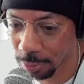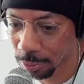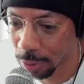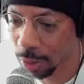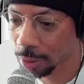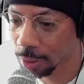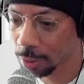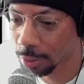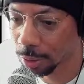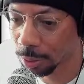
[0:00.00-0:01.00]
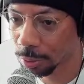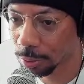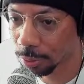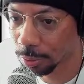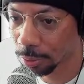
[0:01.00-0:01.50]
How high did this go?
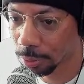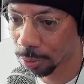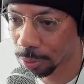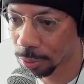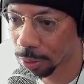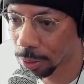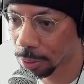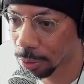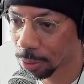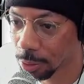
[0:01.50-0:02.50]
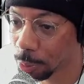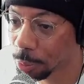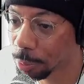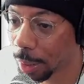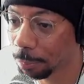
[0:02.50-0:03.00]
Some people
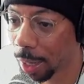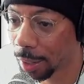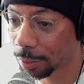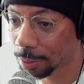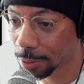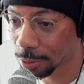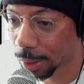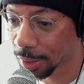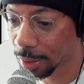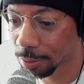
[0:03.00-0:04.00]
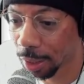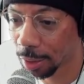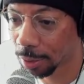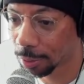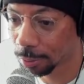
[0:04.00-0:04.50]
may bag on this, so I can't even
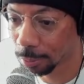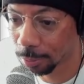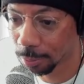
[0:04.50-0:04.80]
hate on them.